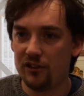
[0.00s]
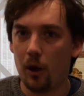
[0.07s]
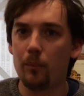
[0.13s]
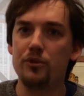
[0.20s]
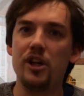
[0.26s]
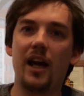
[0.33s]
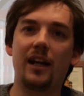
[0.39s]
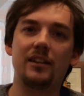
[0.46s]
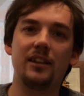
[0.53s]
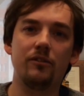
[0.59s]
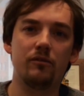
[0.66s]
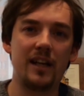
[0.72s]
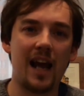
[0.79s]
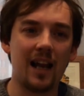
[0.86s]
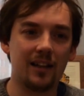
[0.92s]
object in
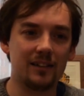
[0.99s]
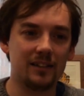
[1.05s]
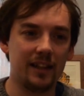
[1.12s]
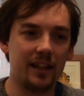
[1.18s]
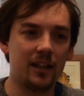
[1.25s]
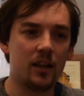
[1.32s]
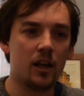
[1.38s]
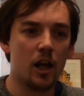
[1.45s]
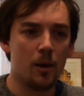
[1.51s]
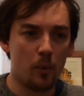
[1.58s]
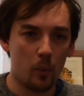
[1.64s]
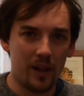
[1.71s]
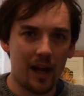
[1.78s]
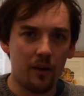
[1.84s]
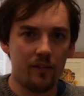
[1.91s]
reality, but
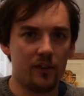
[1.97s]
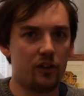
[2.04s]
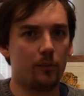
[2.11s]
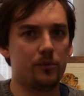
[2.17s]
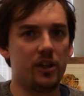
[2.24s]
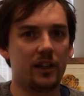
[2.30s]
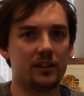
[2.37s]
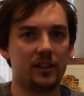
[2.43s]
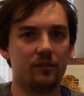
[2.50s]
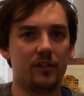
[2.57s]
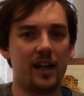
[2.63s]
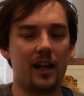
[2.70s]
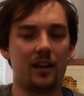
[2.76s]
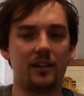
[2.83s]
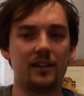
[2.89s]
without this object in
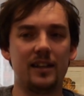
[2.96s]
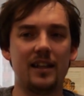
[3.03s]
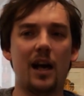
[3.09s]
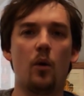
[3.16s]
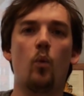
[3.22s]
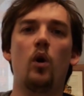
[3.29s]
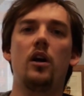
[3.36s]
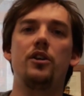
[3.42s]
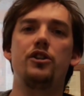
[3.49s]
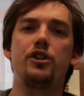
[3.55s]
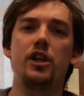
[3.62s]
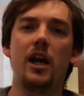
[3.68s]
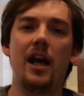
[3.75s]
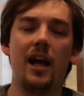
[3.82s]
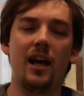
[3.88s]
reality, that word
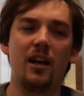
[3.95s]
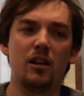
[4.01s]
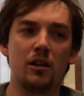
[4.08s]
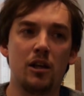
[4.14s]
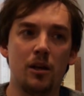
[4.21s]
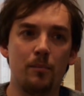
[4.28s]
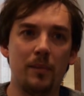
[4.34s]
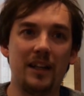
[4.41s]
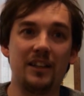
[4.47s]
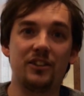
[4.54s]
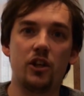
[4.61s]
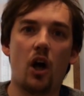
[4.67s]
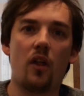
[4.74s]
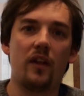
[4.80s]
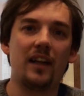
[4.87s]
chair means
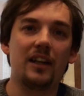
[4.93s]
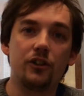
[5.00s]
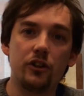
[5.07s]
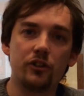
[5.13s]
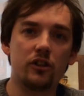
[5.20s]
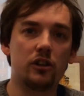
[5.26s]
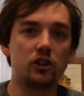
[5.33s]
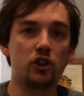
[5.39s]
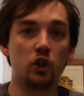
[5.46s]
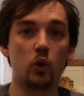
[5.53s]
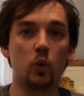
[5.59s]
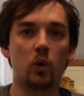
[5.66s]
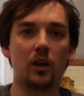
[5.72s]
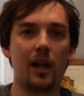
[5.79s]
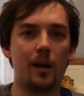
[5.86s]
nothing. It's just a
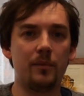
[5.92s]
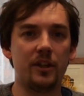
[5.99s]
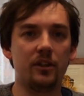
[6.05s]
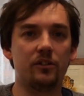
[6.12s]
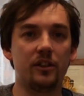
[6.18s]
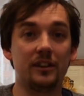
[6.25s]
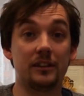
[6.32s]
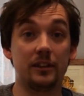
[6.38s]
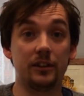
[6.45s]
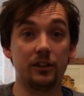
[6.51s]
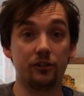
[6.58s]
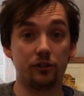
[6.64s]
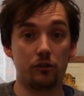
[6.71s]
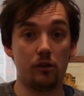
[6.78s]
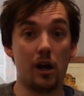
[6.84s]
tool I'm using to
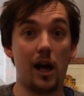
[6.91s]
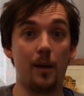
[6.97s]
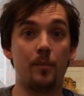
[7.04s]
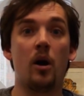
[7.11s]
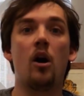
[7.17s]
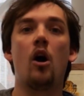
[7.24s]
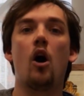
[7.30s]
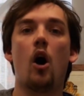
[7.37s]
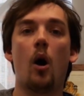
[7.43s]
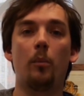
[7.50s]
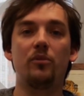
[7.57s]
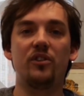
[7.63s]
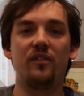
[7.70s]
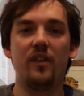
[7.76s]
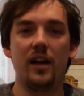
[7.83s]
describe
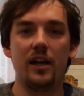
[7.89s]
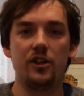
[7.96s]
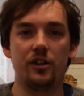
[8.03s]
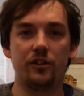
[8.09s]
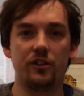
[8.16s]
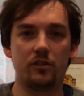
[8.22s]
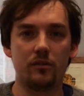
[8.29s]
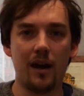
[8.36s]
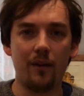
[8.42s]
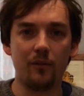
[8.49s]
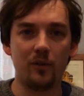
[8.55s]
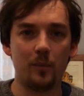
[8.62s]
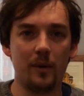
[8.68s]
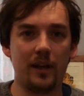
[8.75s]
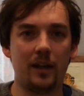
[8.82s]
observations around
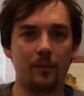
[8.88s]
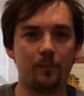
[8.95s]
me.